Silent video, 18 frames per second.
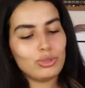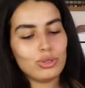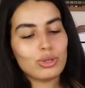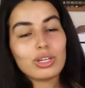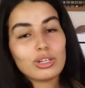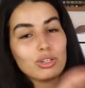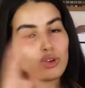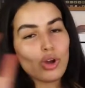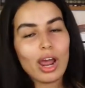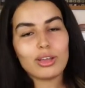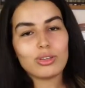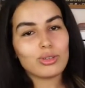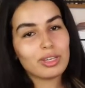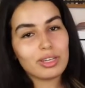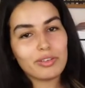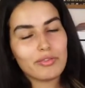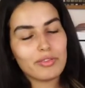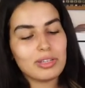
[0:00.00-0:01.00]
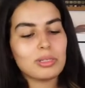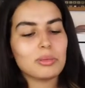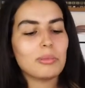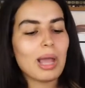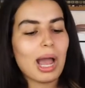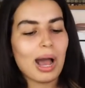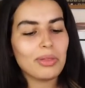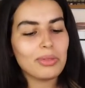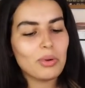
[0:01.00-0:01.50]
You can try to convince
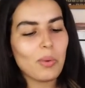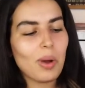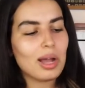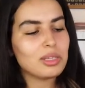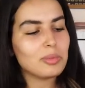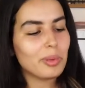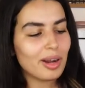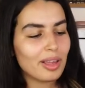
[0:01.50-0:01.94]
me otherwise,